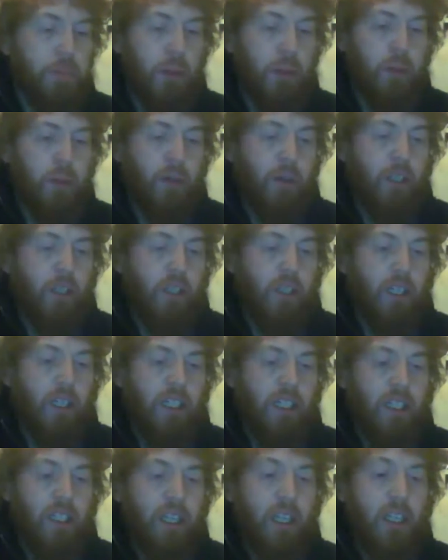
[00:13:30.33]
brew
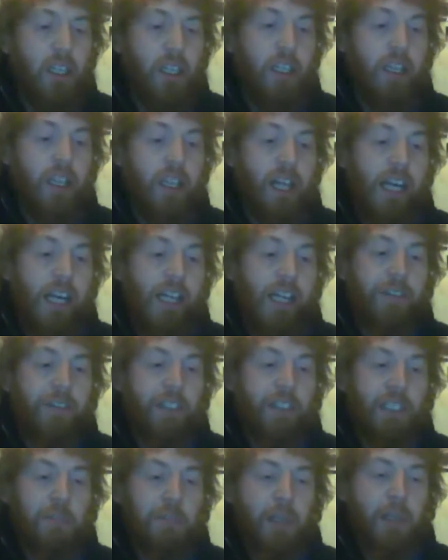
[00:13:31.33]
a lager
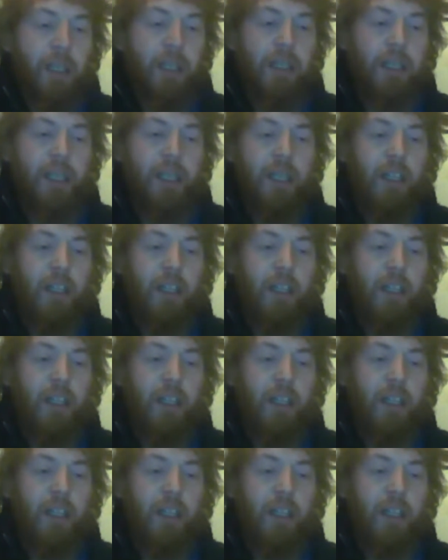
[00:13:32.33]
recipe